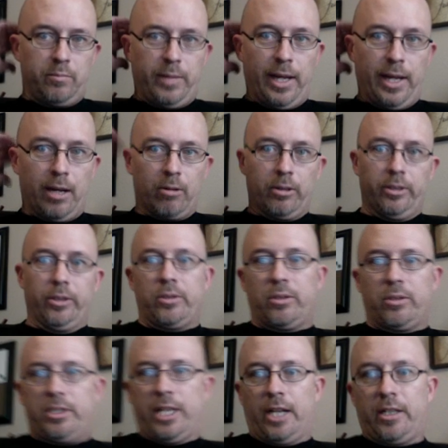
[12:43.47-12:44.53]
power user
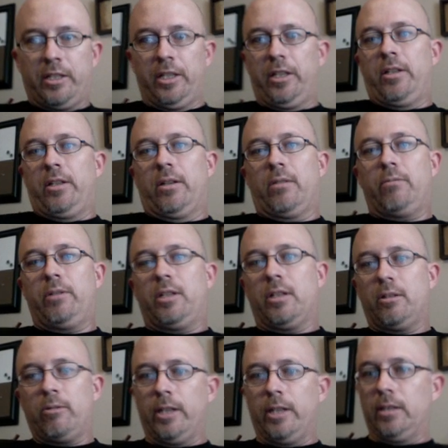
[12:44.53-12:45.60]
technique here. We can
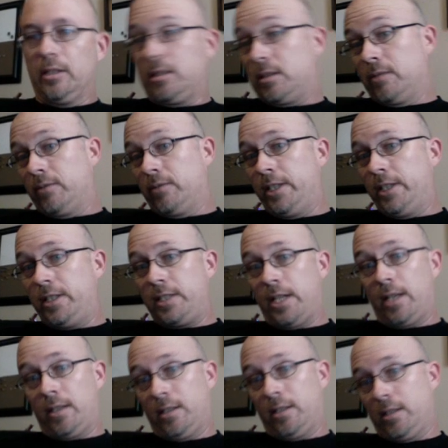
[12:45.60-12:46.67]
create a list of links out
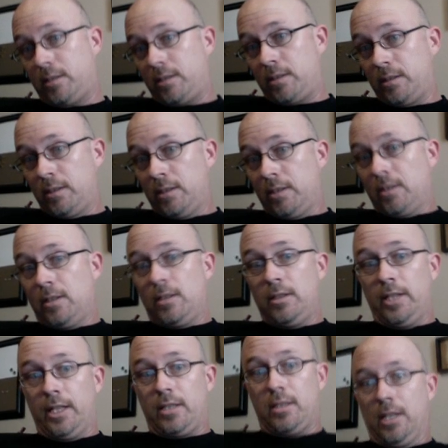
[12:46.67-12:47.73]
of this
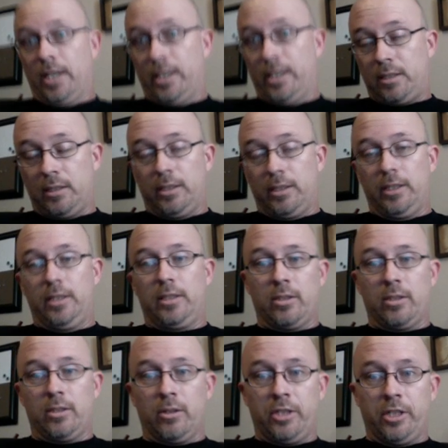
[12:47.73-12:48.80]
that's nicely
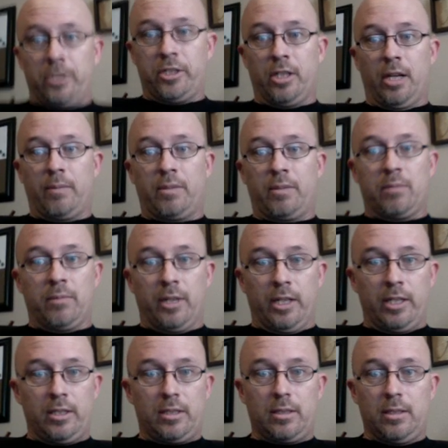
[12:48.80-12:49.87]
search engine
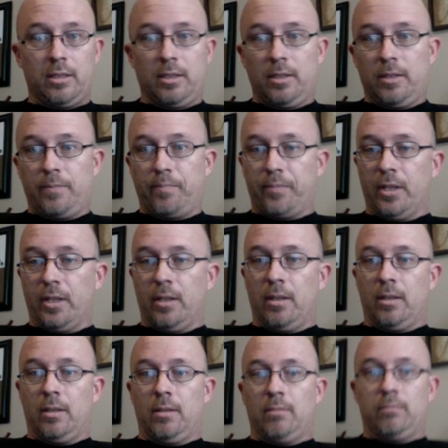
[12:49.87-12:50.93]
optimized
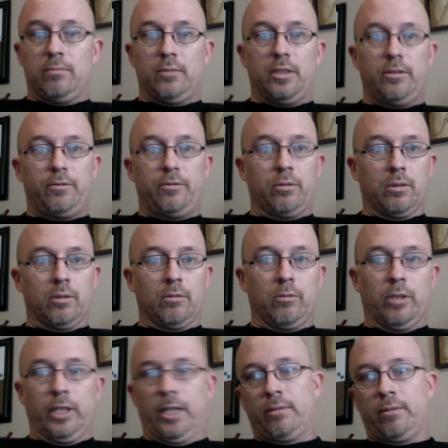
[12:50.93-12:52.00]
for
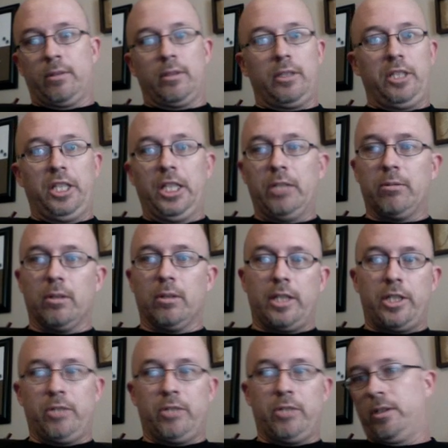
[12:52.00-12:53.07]
whatever keywords
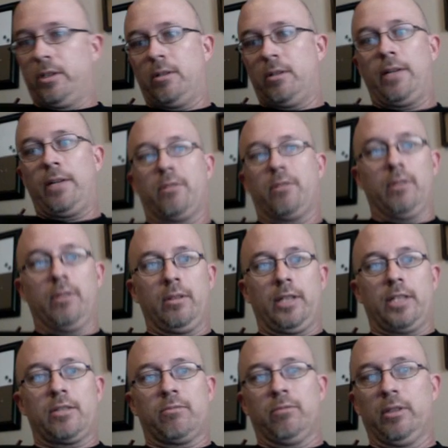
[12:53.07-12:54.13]
that you want to go after, whether
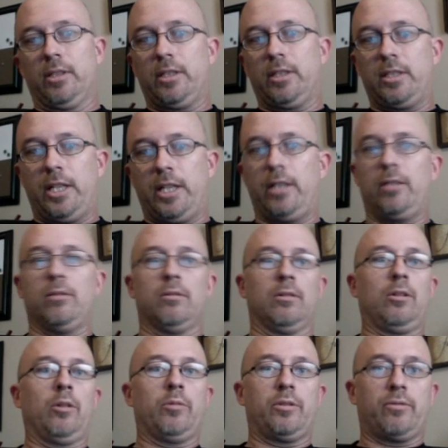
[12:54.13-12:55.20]
that's real estate or
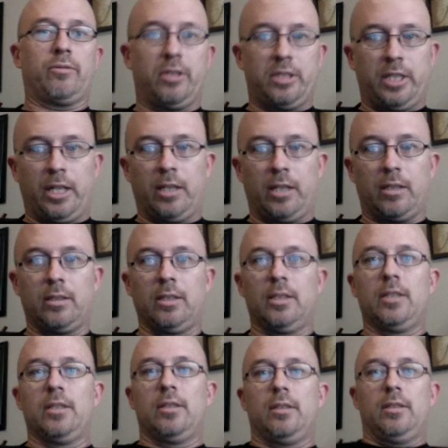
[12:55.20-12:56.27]
homes for sale.
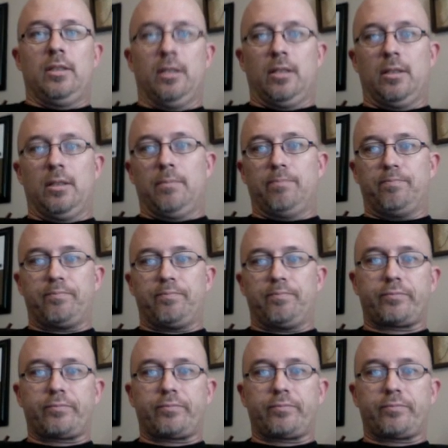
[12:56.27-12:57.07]
I'm